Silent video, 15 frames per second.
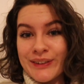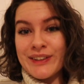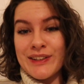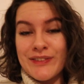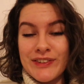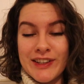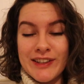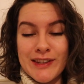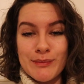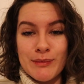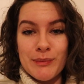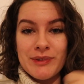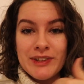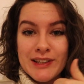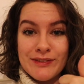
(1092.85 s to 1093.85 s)
If you did, then
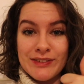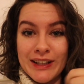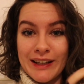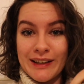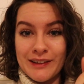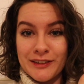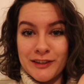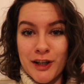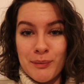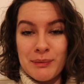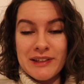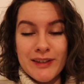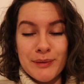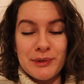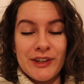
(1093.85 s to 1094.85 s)
remember to leave a like and a
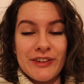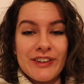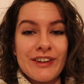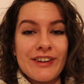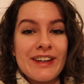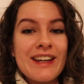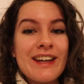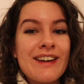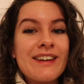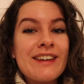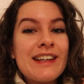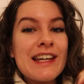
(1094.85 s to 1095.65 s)
comment, so let me know that you're here.